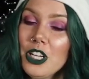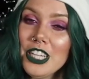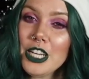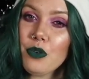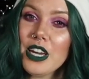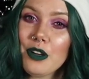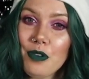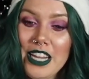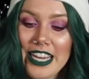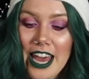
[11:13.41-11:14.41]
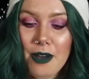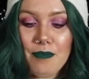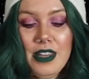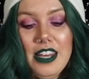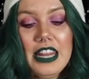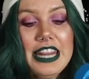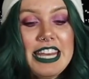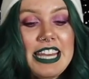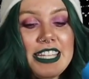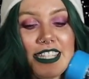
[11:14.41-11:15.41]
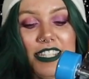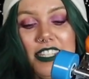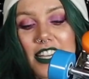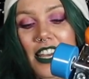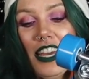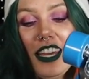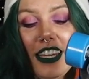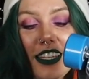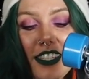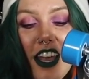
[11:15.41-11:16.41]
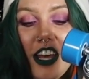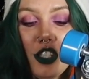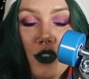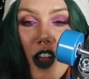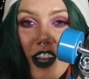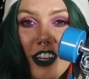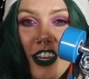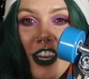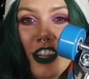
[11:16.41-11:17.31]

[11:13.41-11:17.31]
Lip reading: really quick recap. This is a truck.